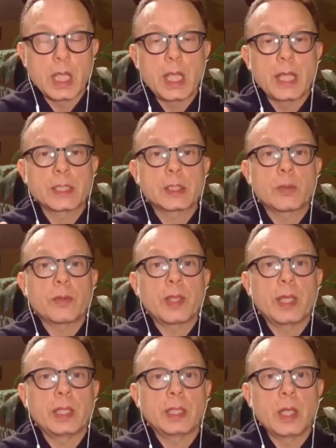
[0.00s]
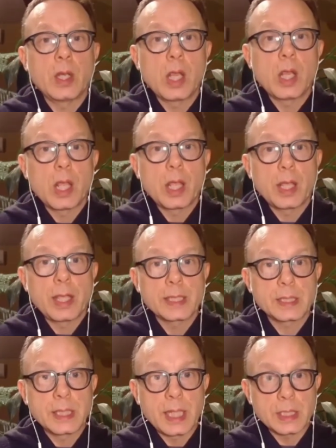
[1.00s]
And so then
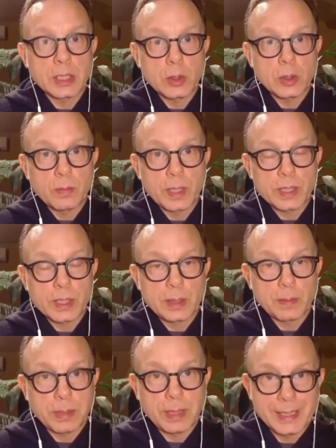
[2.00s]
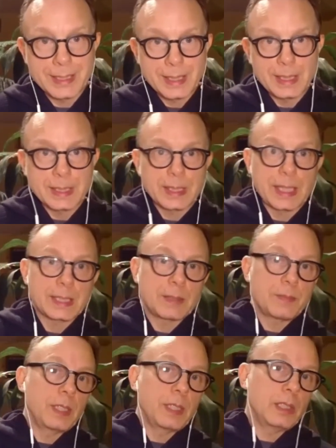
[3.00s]
it's not so much the pleasantness that's
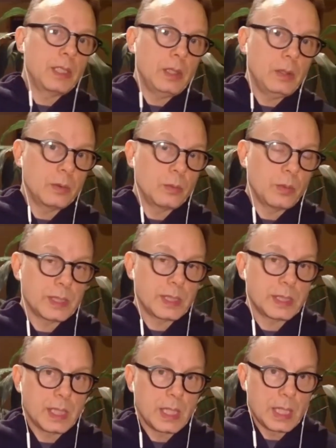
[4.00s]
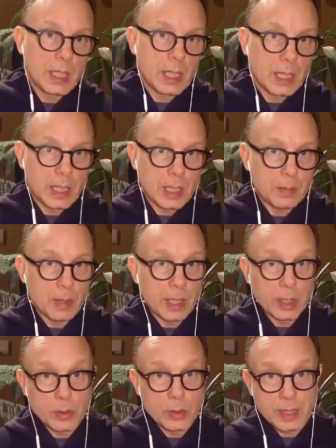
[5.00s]
being known once the
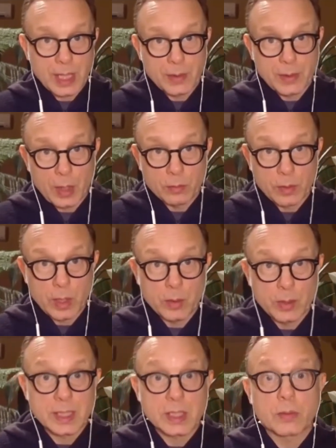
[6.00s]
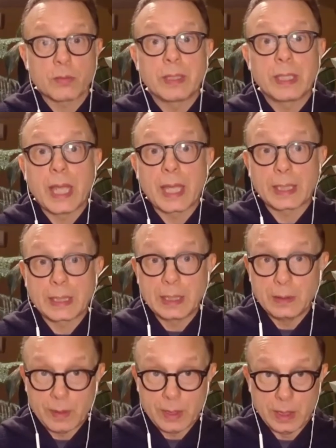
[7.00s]
mind goes down that road, it's the
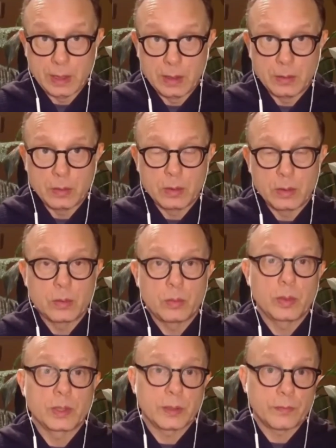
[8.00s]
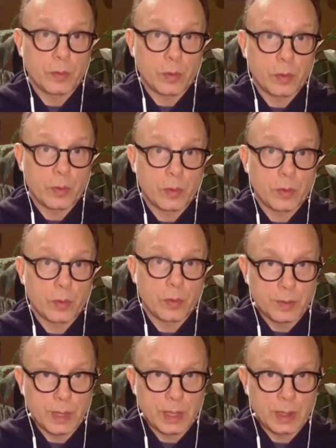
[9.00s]
reactivity, which of course will be
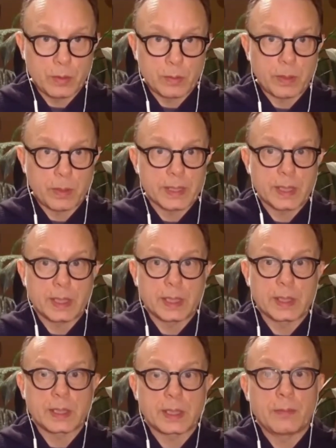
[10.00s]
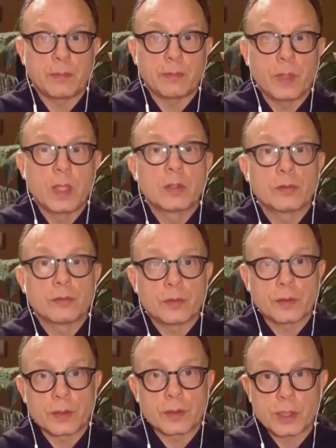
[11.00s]
greed with pleasantness, some
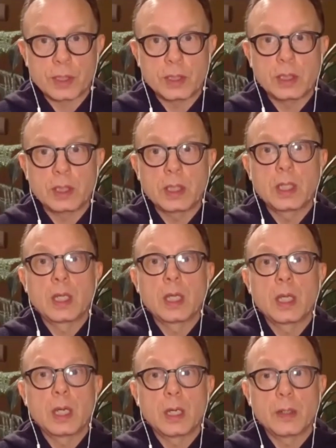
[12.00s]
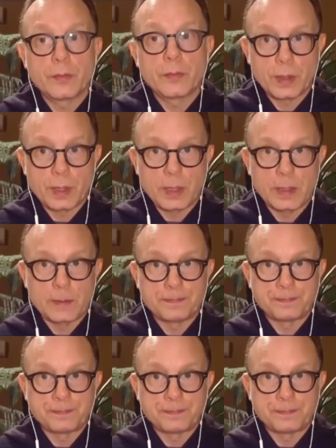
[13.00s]
version of greed.